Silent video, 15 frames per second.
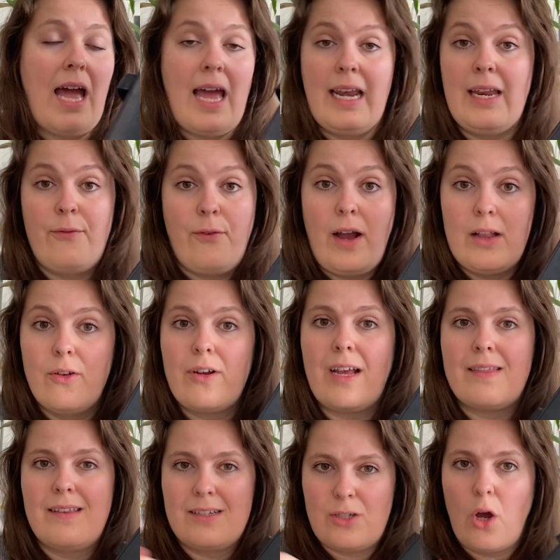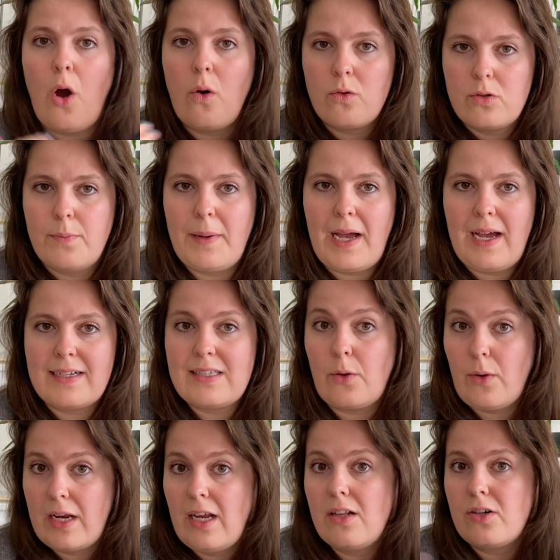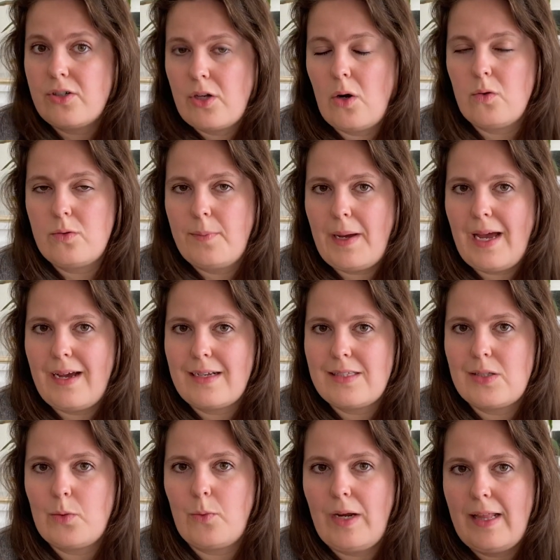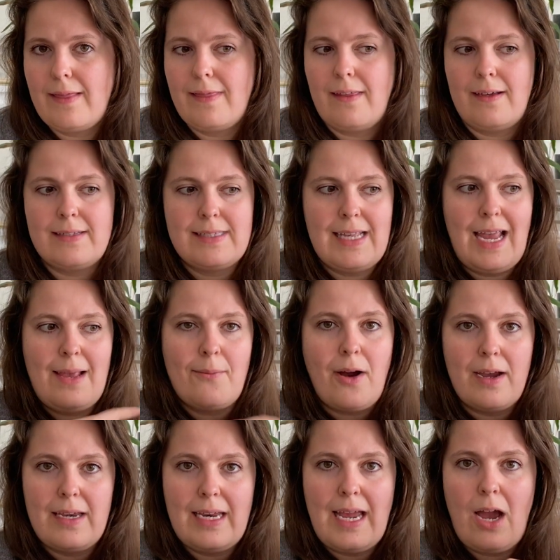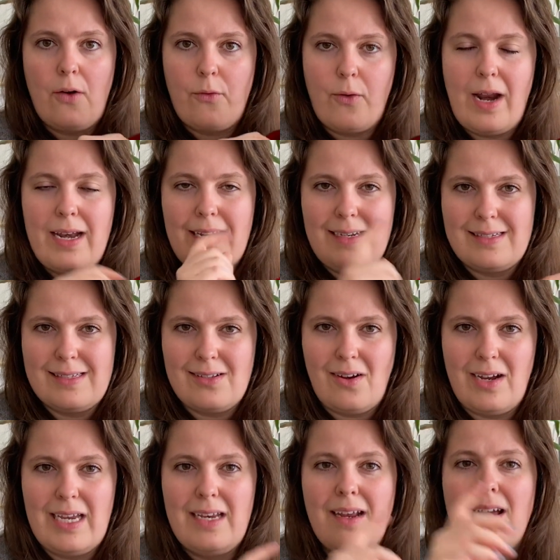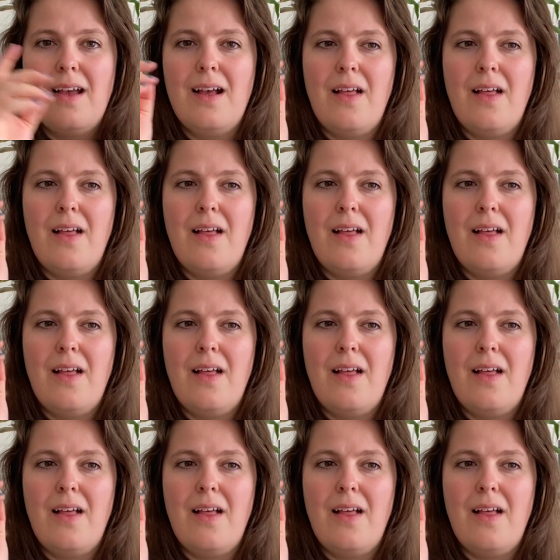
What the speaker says: if I look at the tote bags, the regular tote bags with the same idea of red inside,